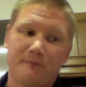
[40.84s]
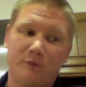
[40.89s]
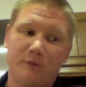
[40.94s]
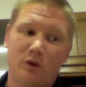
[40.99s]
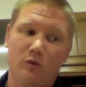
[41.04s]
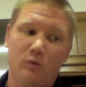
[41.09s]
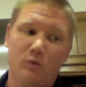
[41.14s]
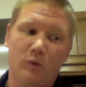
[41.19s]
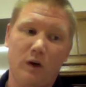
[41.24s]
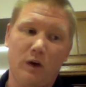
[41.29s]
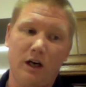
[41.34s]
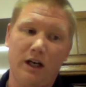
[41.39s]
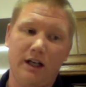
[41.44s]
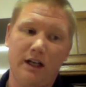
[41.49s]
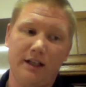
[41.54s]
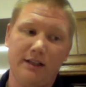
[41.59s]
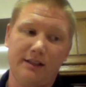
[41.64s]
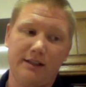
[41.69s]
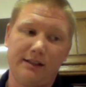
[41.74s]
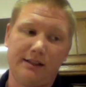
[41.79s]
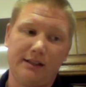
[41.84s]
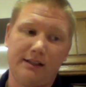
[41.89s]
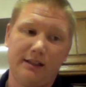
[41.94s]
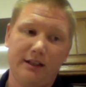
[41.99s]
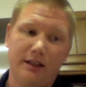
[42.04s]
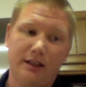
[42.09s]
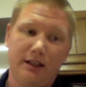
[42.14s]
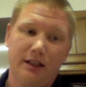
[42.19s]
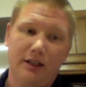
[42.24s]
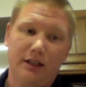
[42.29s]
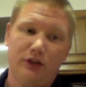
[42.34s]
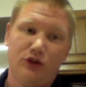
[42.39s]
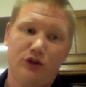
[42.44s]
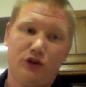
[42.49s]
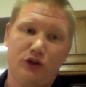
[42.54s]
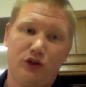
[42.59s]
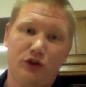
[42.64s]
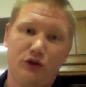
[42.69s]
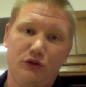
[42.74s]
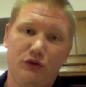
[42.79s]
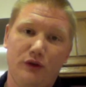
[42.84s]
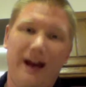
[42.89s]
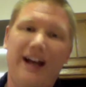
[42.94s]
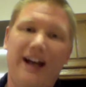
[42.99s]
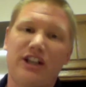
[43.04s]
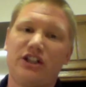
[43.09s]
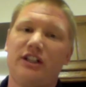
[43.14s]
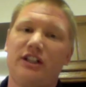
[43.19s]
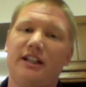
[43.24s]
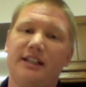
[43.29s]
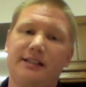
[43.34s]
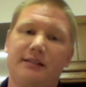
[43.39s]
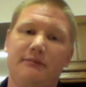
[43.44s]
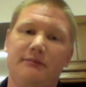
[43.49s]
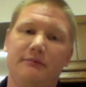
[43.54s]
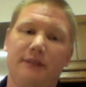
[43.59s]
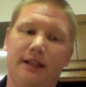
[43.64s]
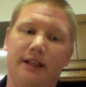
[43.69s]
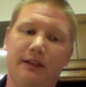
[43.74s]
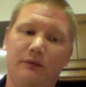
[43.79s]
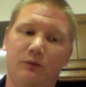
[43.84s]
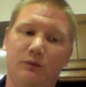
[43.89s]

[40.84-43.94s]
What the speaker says: was to actually get some like